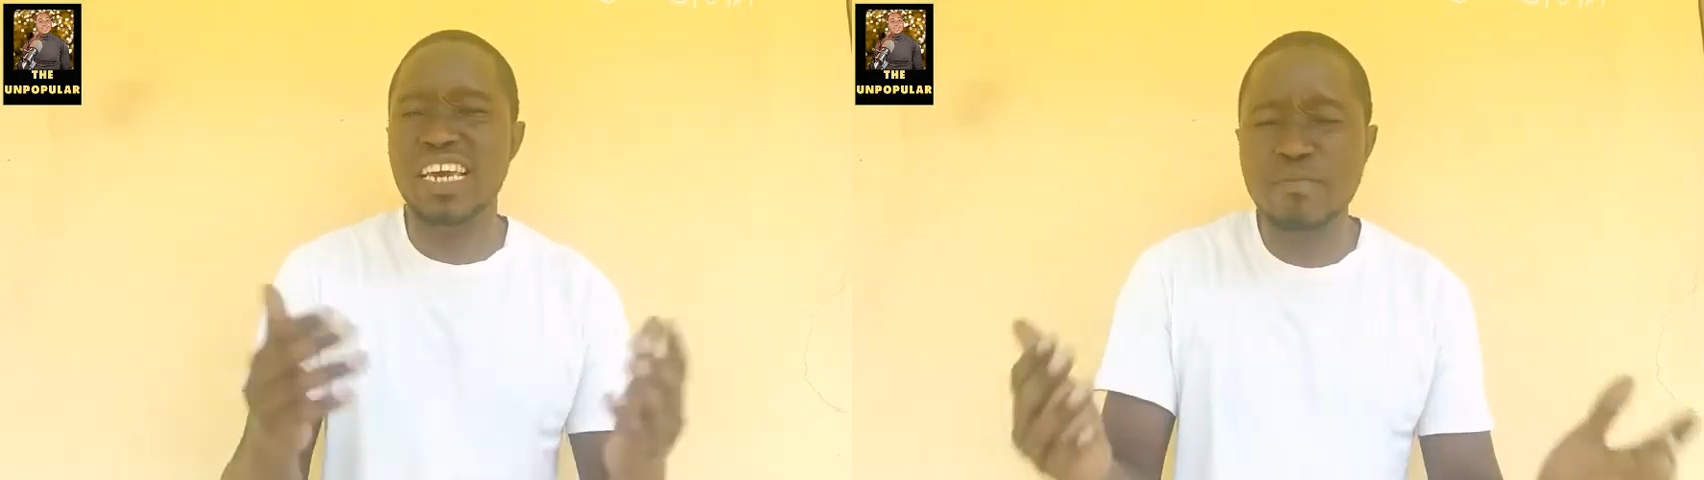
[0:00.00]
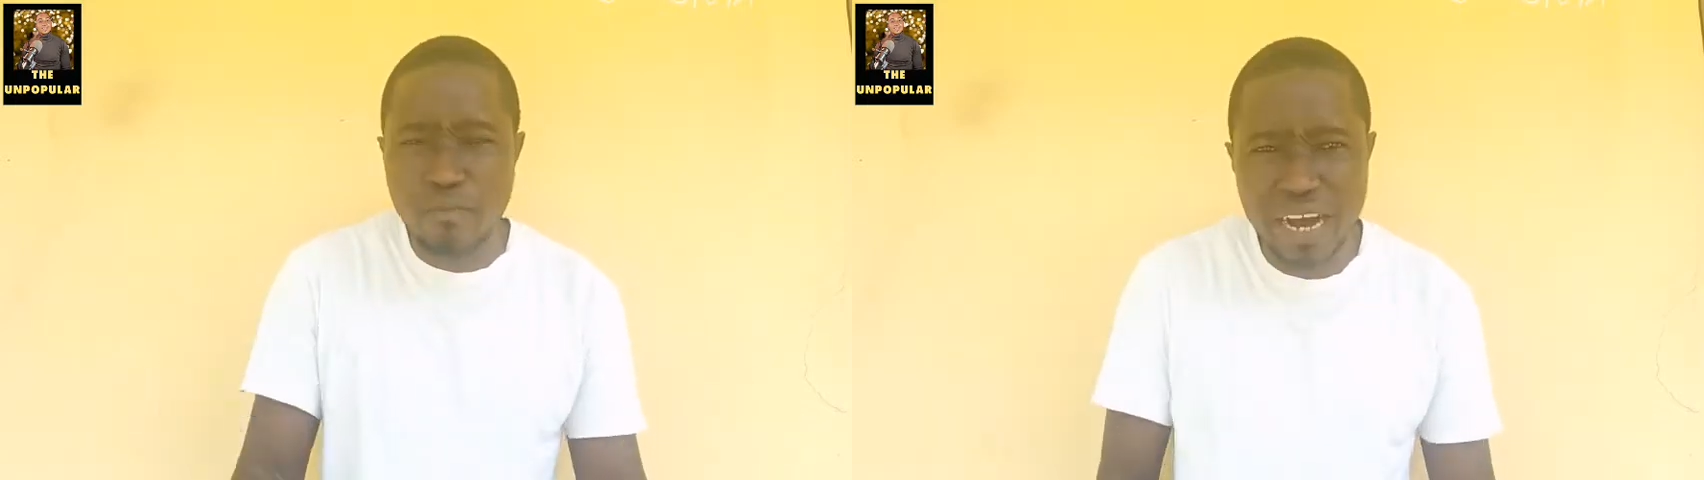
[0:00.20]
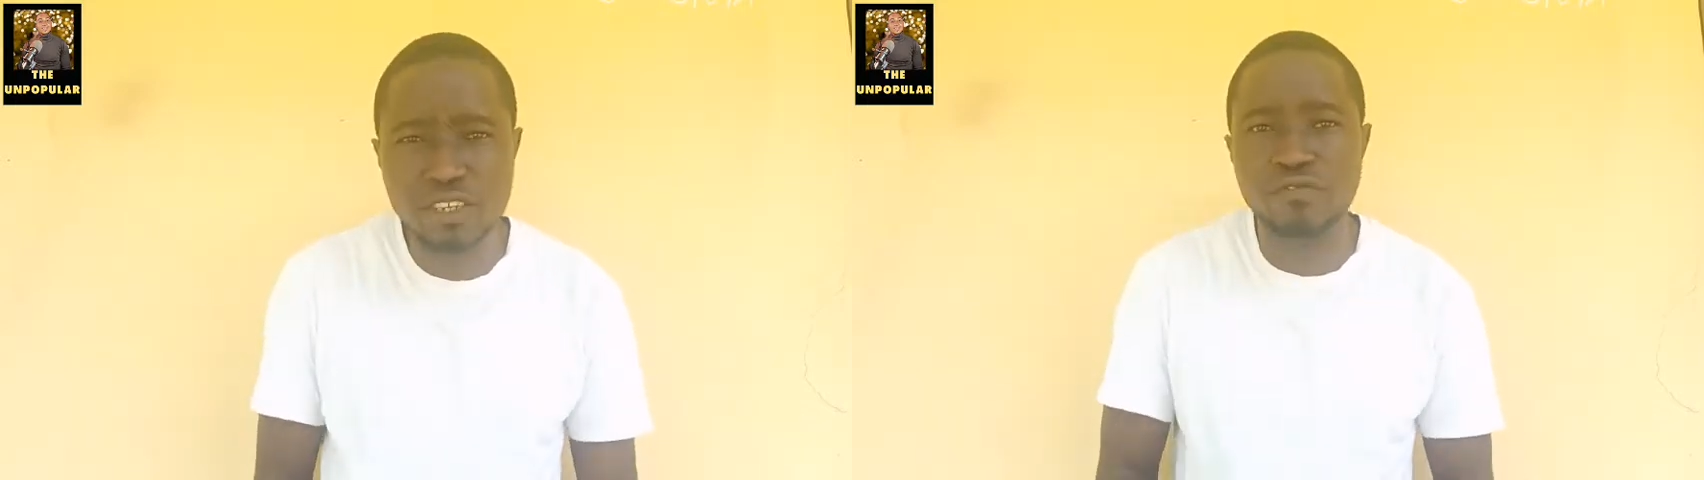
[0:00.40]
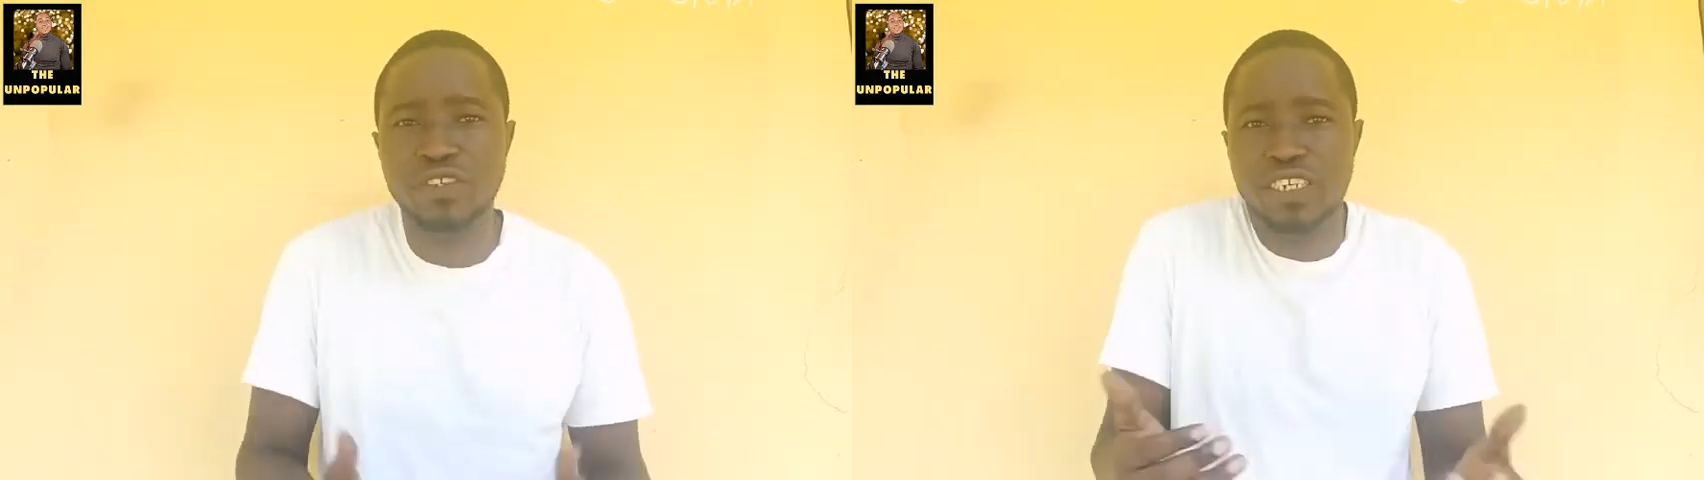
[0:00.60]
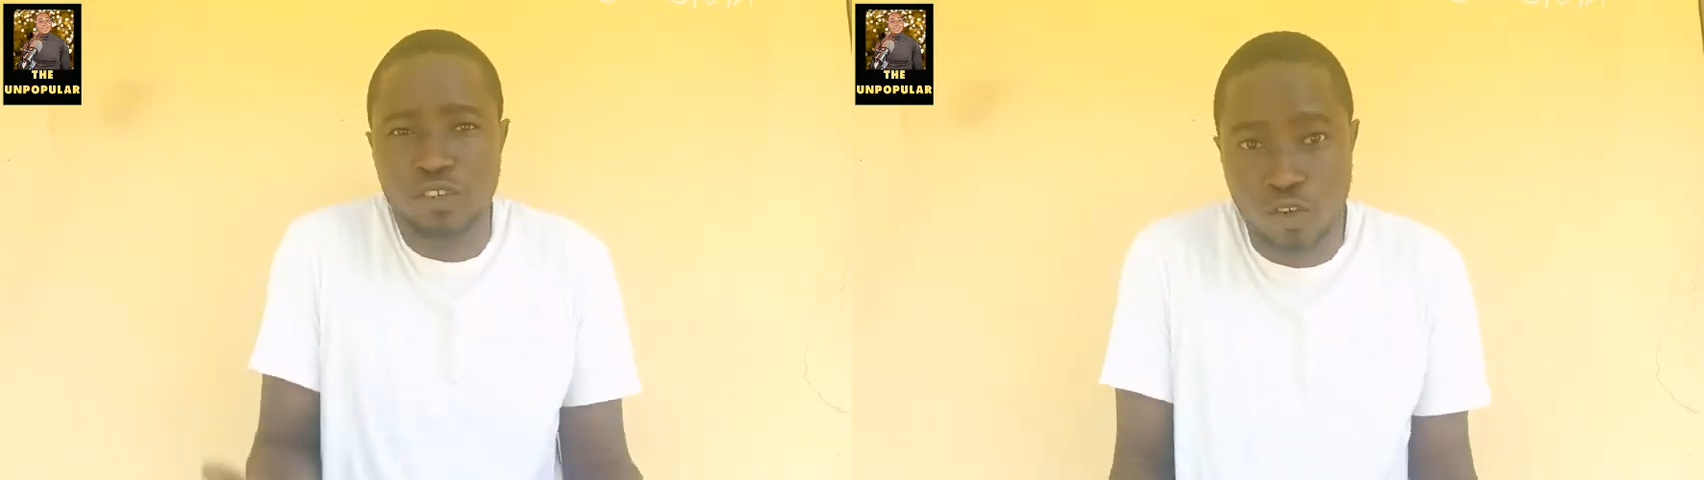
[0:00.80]
impact of
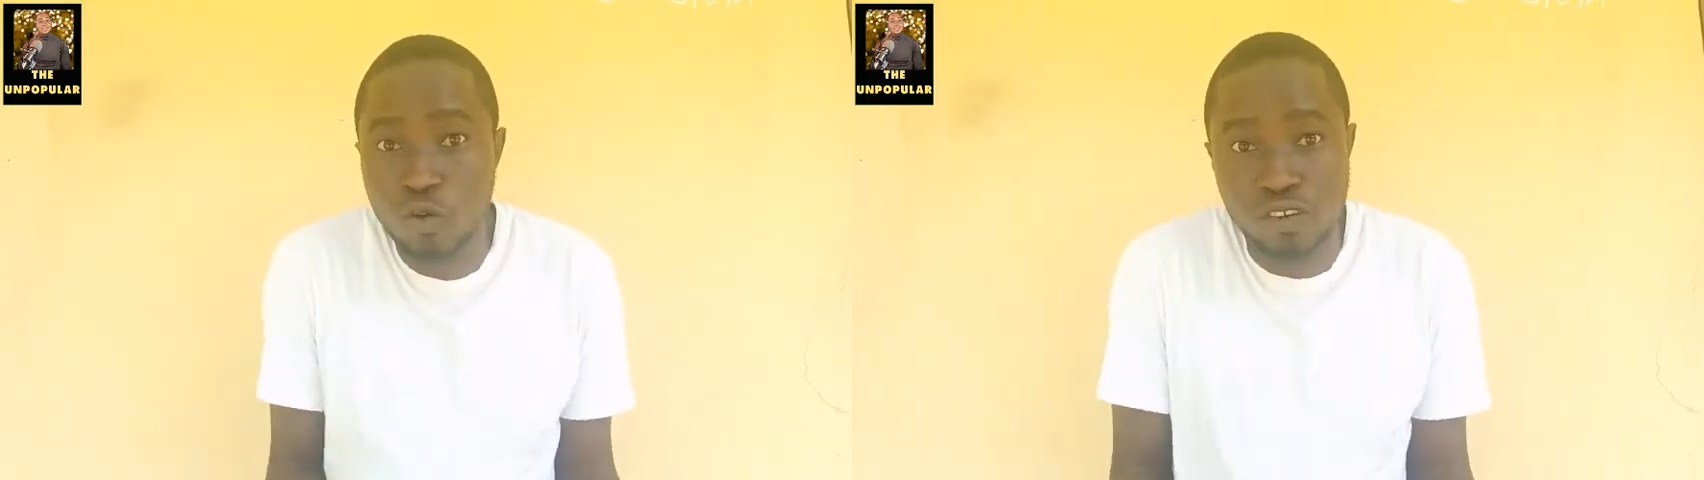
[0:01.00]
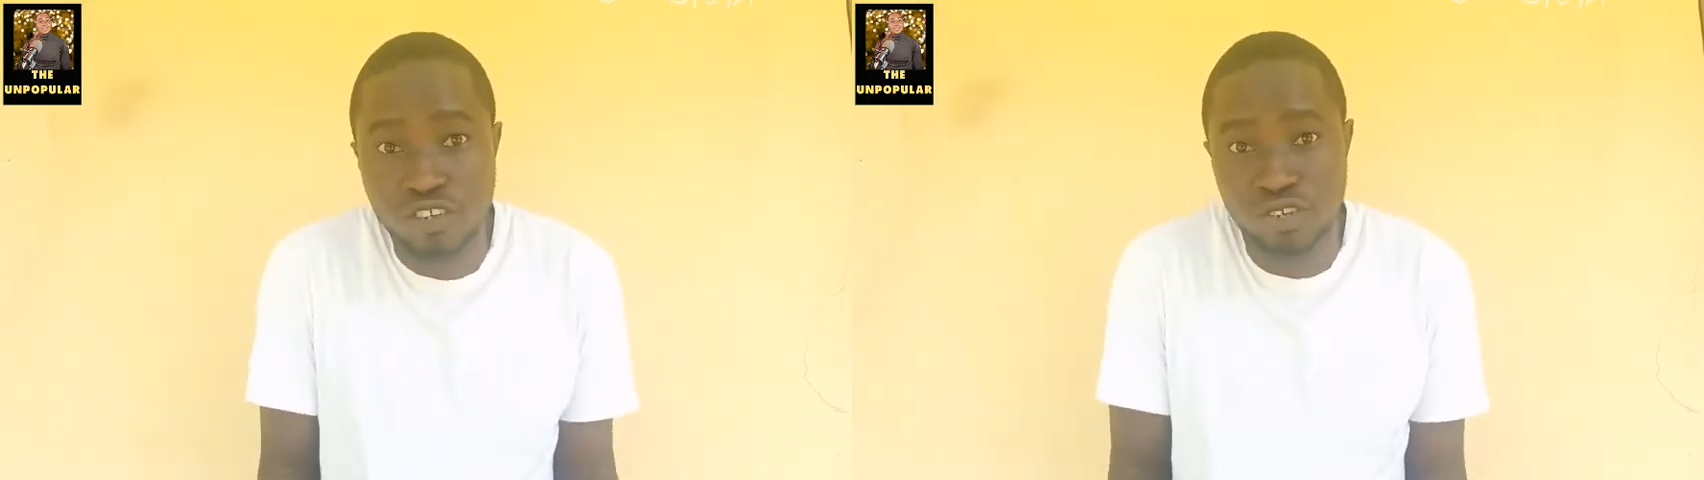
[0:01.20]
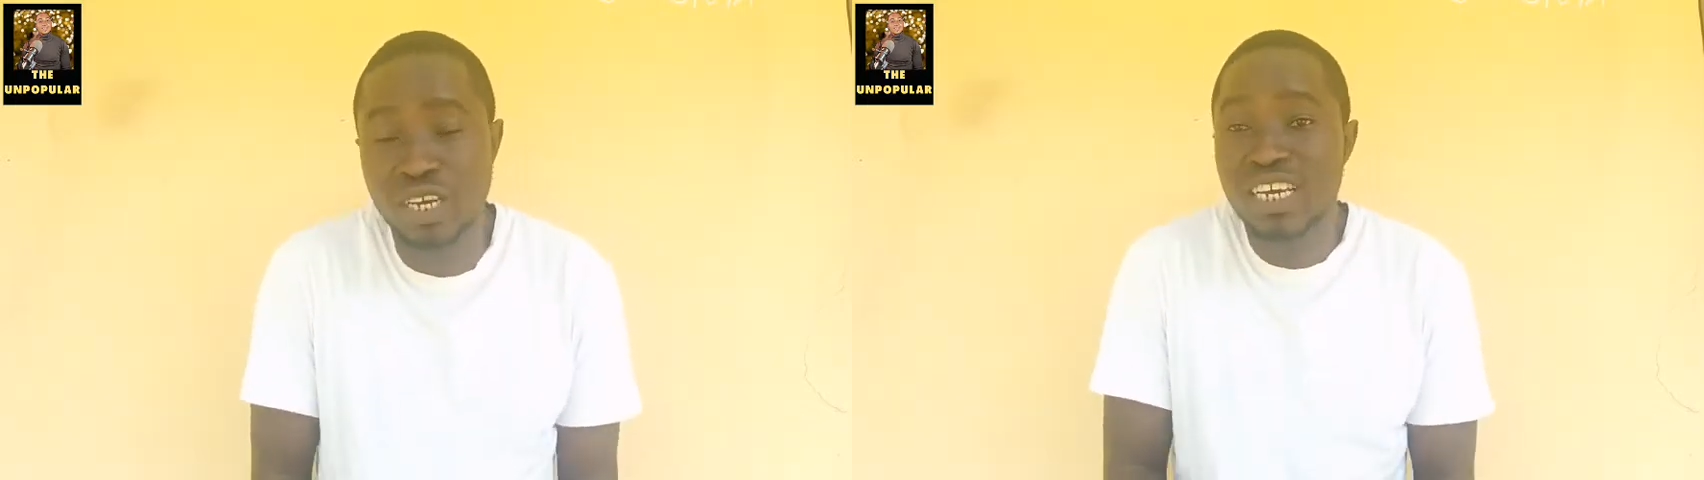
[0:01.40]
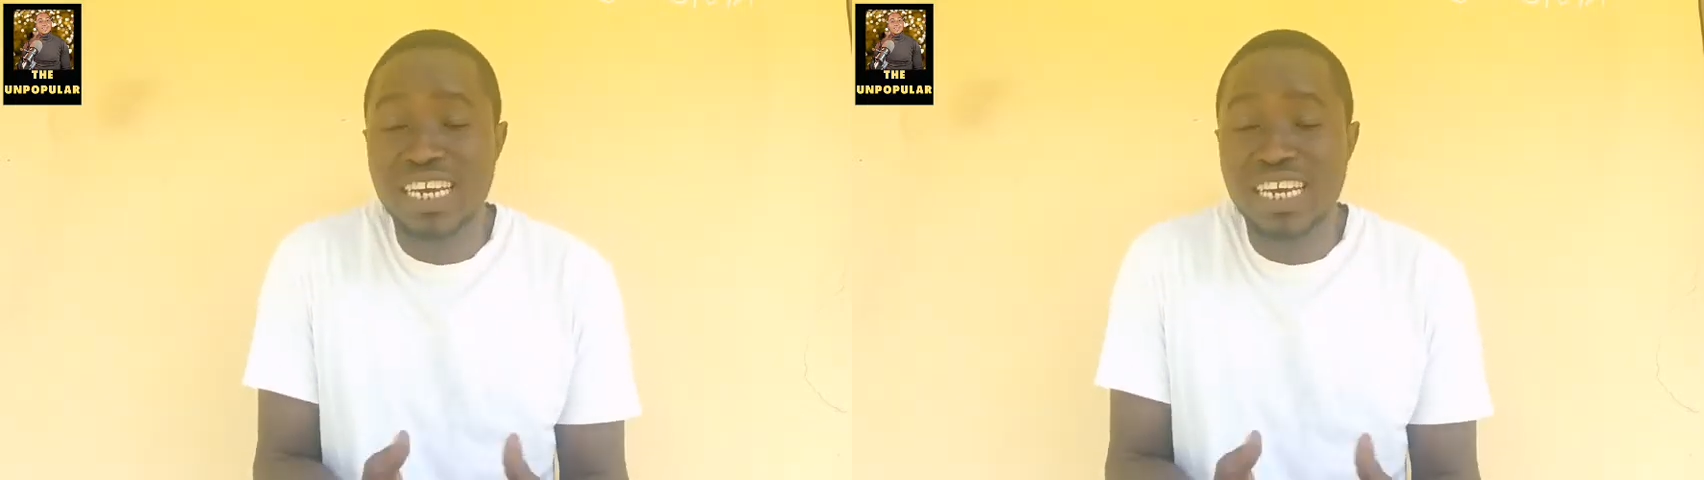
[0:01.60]
technology